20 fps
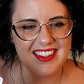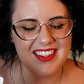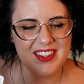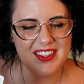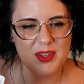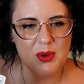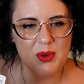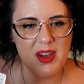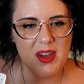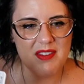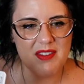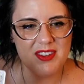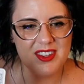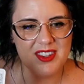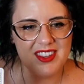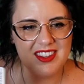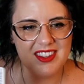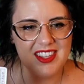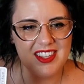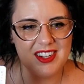whoever
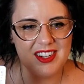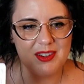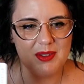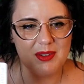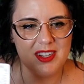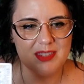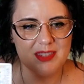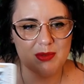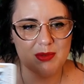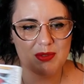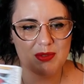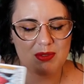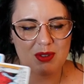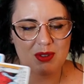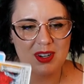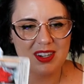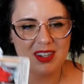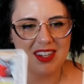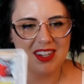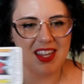the leader was
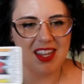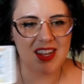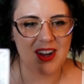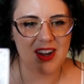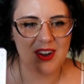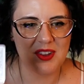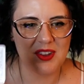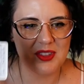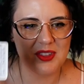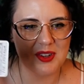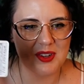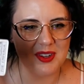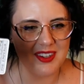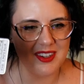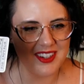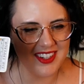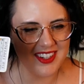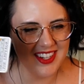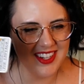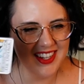before King Arthur,
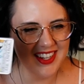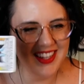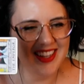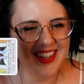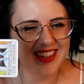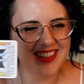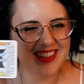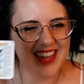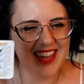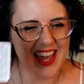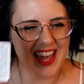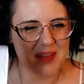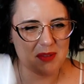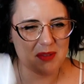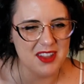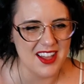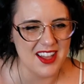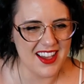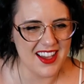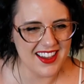
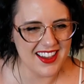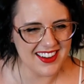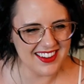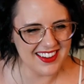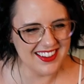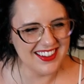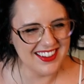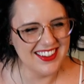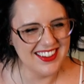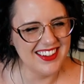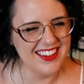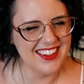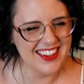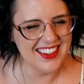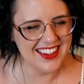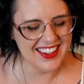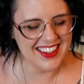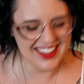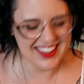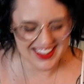Camelot.
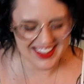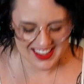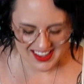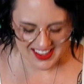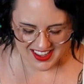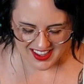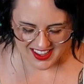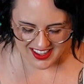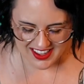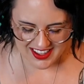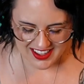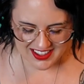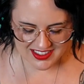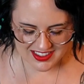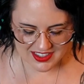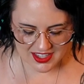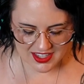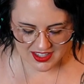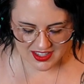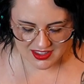
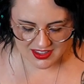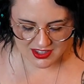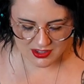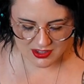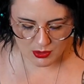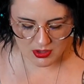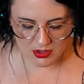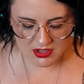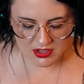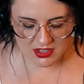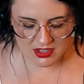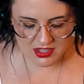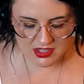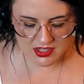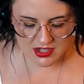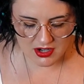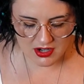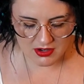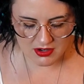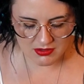It's like the sword and the
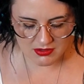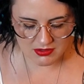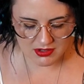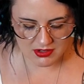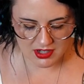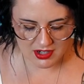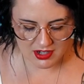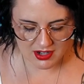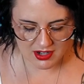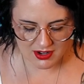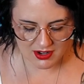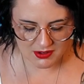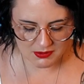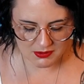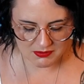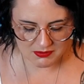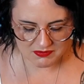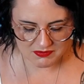stone, you know?